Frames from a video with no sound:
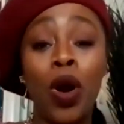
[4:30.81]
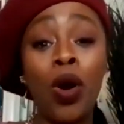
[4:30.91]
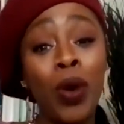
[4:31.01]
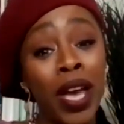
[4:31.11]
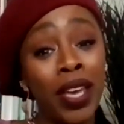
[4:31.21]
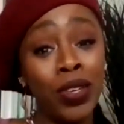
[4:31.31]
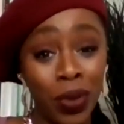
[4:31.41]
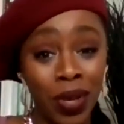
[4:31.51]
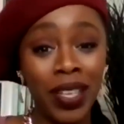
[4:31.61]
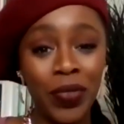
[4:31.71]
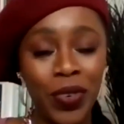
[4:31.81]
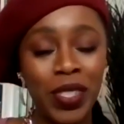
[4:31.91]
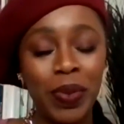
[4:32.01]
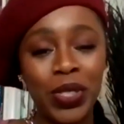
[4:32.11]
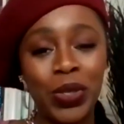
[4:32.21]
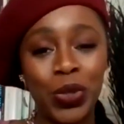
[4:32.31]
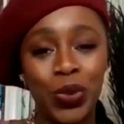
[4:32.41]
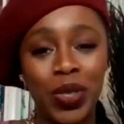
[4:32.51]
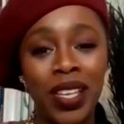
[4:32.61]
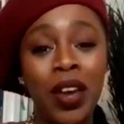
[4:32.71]
Okay, you are in for a special
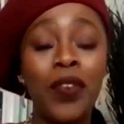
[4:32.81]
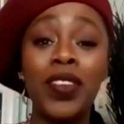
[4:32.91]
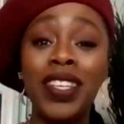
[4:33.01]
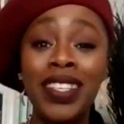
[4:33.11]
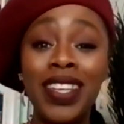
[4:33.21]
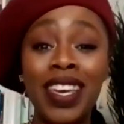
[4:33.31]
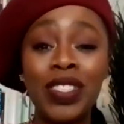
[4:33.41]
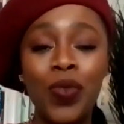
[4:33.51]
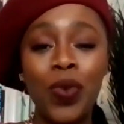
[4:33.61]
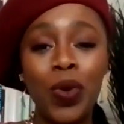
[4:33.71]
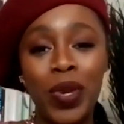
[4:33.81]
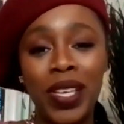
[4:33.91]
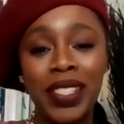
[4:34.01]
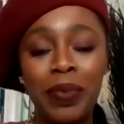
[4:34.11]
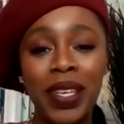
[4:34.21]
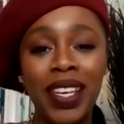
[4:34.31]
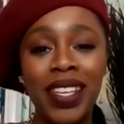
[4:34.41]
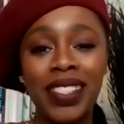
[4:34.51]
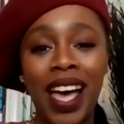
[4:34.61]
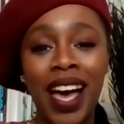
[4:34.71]
treat for the next 4 weeks
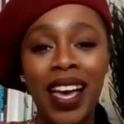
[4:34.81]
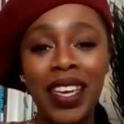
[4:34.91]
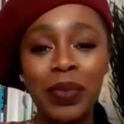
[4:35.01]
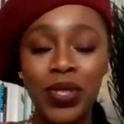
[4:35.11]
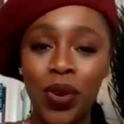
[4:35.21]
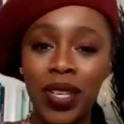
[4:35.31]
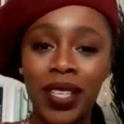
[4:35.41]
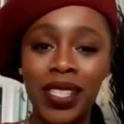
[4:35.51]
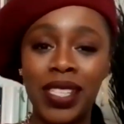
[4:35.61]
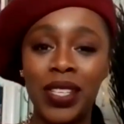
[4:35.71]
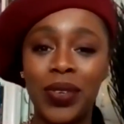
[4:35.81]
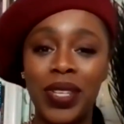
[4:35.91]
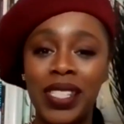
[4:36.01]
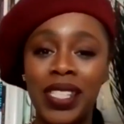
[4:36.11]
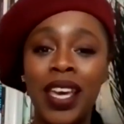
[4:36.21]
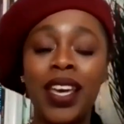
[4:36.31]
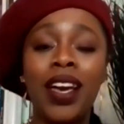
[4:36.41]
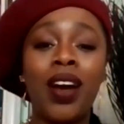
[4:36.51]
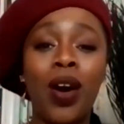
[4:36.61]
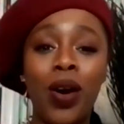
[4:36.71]
because I am starting a series
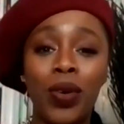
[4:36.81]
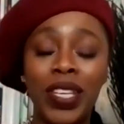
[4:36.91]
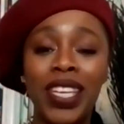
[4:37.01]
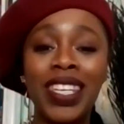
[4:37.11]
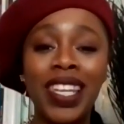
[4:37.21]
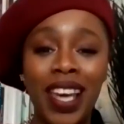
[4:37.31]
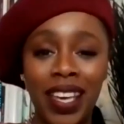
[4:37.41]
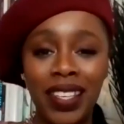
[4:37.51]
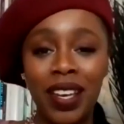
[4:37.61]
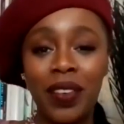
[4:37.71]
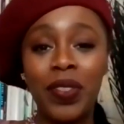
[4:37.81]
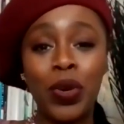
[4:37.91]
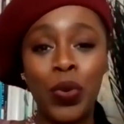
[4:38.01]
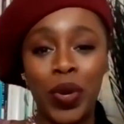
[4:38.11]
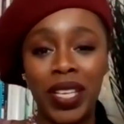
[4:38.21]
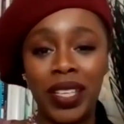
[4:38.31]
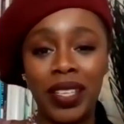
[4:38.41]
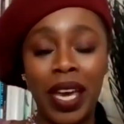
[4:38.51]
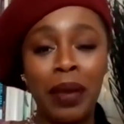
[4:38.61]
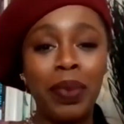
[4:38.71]
called In Light of the Queen,
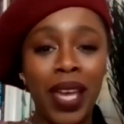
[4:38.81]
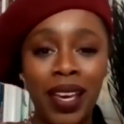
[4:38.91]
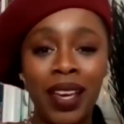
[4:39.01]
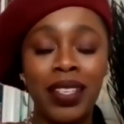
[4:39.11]
a Black